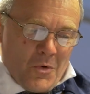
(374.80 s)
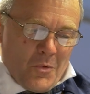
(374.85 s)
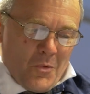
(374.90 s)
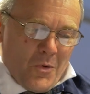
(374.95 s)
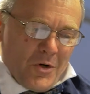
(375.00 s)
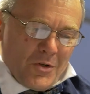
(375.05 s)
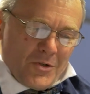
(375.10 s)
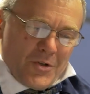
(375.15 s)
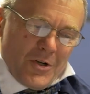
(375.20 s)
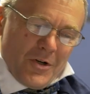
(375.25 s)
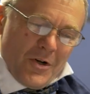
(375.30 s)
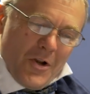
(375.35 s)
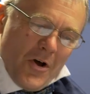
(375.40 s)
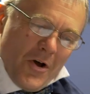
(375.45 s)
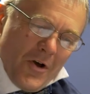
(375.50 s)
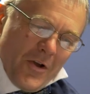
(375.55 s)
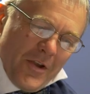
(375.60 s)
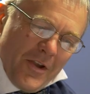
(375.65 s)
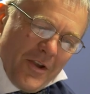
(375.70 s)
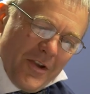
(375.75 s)
Walter
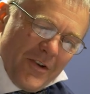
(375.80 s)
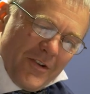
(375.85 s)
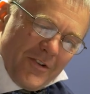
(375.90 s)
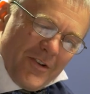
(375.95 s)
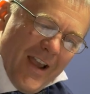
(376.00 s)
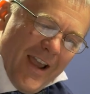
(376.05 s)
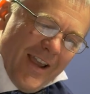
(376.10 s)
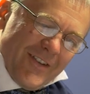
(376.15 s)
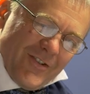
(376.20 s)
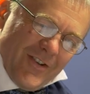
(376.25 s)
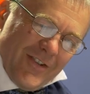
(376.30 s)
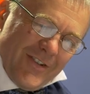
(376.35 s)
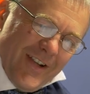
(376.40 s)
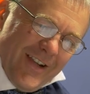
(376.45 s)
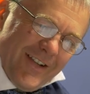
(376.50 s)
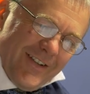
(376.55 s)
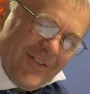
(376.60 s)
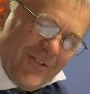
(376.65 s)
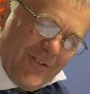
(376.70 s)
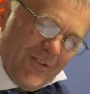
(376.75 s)
Lloyd
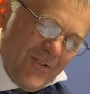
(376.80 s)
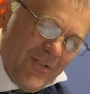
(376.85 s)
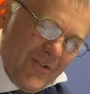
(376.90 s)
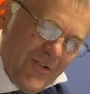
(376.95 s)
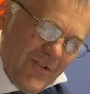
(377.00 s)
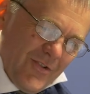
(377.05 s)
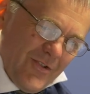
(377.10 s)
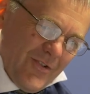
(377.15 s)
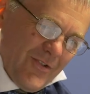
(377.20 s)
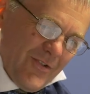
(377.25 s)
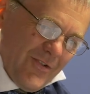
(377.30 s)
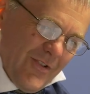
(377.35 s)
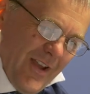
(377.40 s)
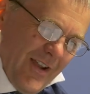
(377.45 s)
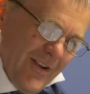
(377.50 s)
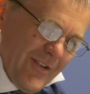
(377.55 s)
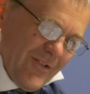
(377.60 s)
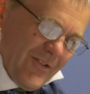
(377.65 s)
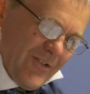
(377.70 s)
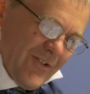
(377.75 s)
hesitates,
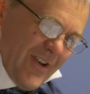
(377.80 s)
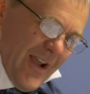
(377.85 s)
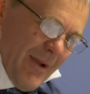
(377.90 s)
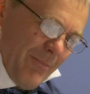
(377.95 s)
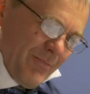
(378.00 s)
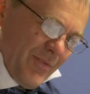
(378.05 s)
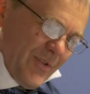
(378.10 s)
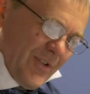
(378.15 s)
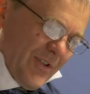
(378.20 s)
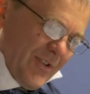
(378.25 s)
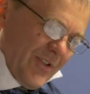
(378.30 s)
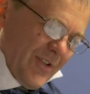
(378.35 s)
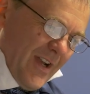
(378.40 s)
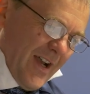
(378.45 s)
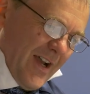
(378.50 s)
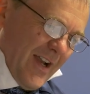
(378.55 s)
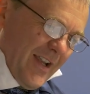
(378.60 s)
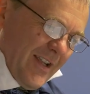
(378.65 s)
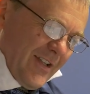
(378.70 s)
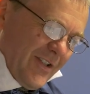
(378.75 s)
then steps
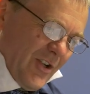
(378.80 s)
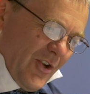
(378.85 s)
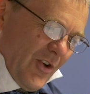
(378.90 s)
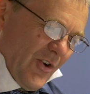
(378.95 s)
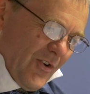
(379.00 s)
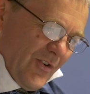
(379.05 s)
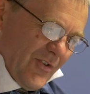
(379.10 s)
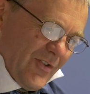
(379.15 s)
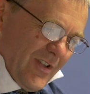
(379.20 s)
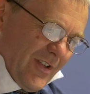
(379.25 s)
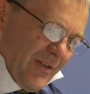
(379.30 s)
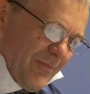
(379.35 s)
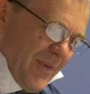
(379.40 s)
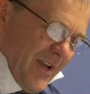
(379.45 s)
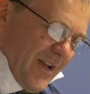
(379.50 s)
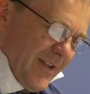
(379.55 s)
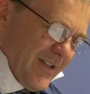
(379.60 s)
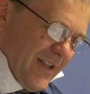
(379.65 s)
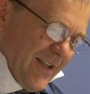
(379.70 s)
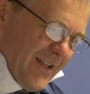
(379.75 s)
aside, cursing
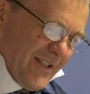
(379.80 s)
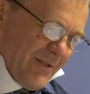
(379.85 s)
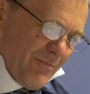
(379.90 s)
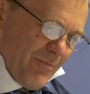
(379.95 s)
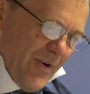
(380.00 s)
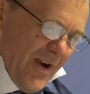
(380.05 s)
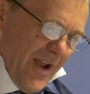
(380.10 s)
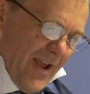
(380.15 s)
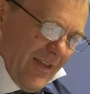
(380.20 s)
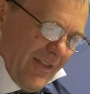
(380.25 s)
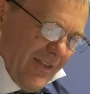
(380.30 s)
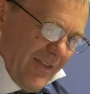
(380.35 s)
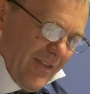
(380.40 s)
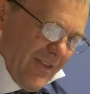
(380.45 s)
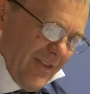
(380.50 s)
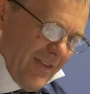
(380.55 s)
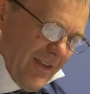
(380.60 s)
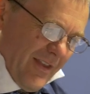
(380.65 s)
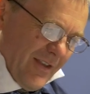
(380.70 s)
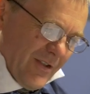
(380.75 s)
me under his breath.
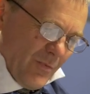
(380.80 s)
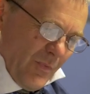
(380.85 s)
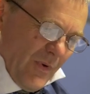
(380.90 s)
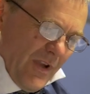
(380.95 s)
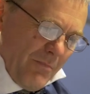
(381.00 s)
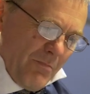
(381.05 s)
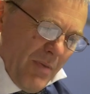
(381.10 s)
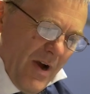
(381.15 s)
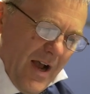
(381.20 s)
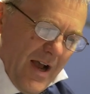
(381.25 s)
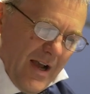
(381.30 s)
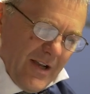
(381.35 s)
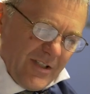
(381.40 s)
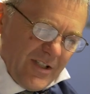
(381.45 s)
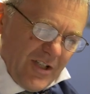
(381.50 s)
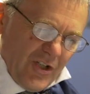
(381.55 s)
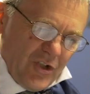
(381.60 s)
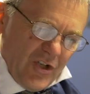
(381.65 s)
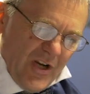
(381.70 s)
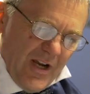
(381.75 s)
As we
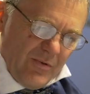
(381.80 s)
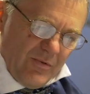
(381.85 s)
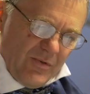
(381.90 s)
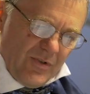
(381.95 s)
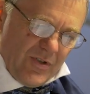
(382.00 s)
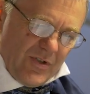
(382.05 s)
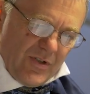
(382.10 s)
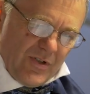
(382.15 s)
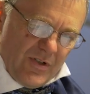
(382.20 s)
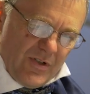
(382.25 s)
pass, he shouts,